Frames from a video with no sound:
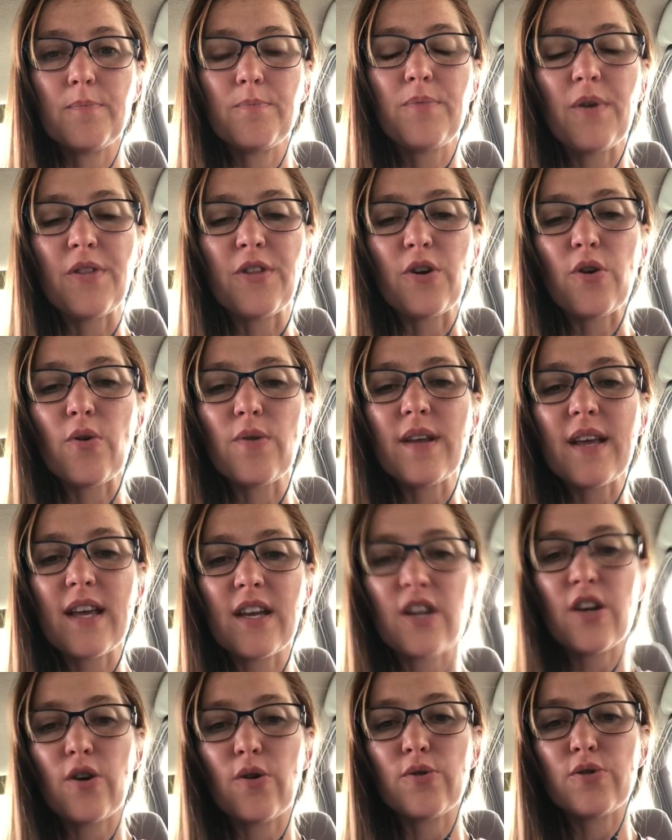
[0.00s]
But they're only
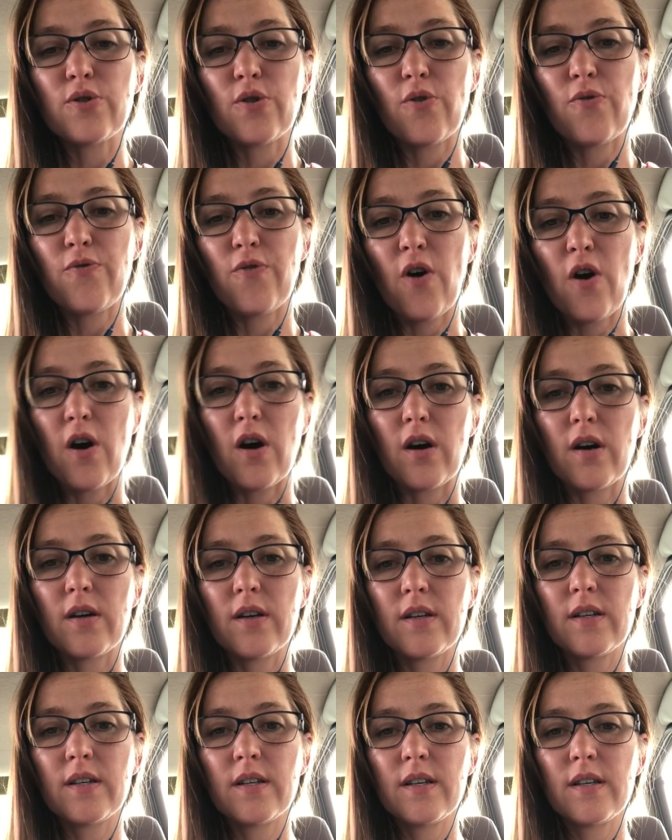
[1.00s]
going to go so far.
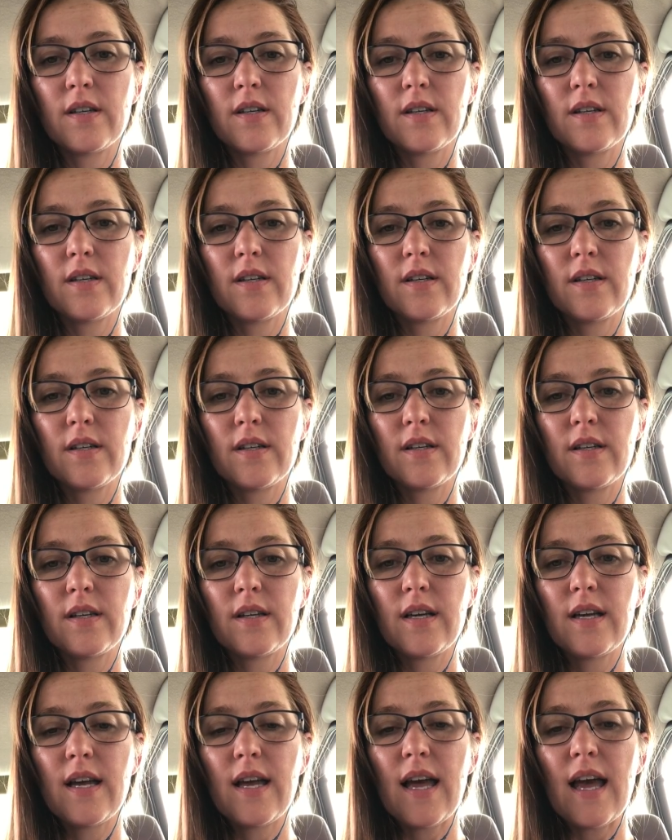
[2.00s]

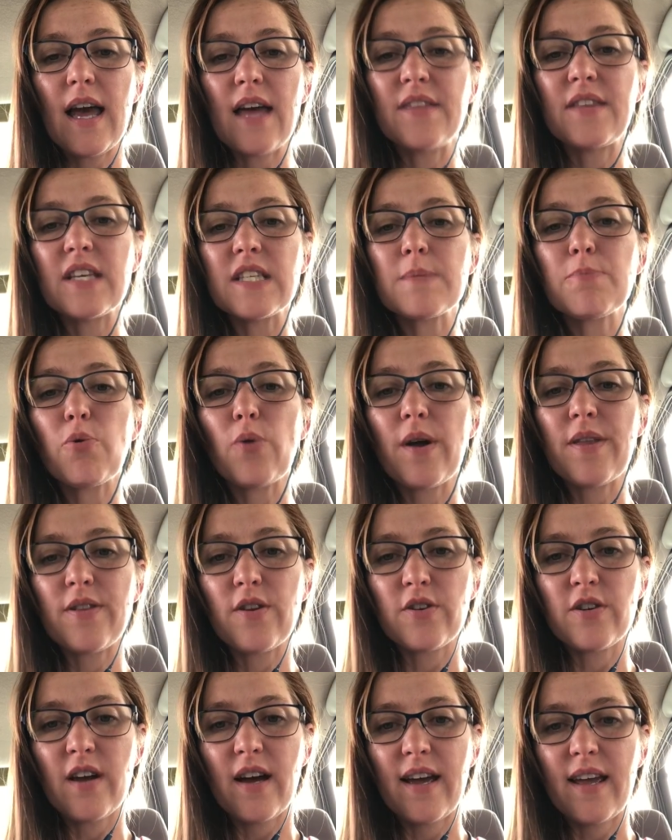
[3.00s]
At this point,
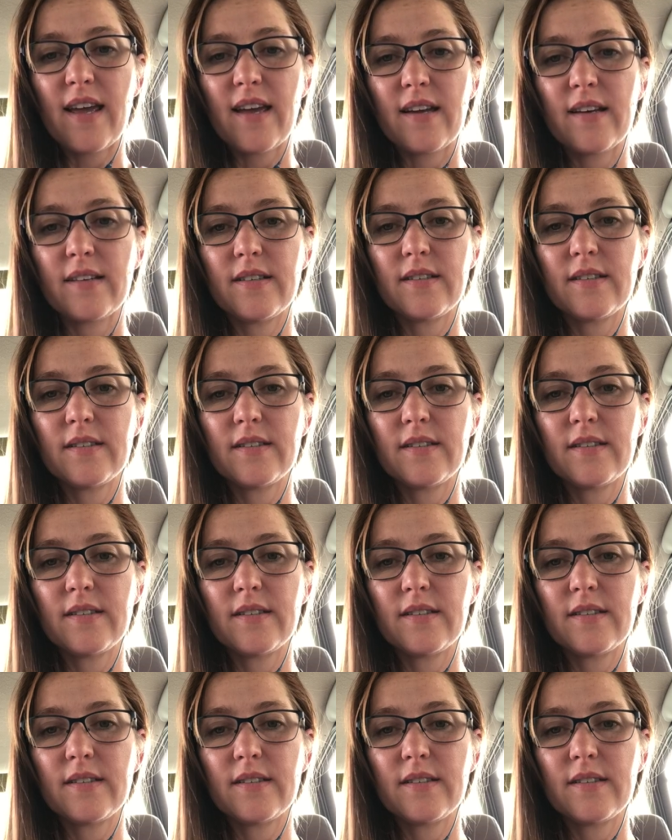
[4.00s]
they're dying.